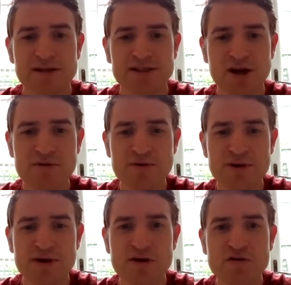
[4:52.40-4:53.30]
So
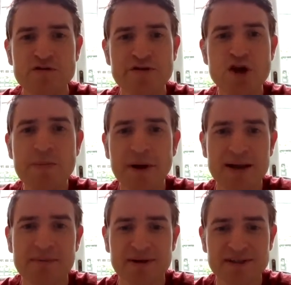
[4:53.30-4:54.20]
review
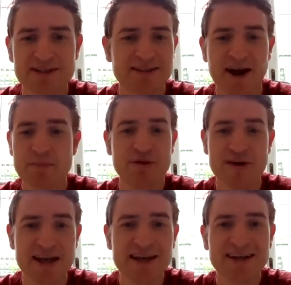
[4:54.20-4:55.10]
papers, type
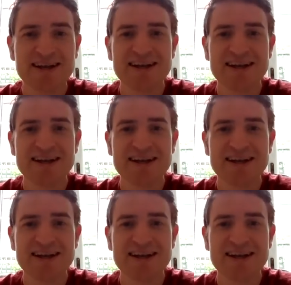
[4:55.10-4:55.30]
3,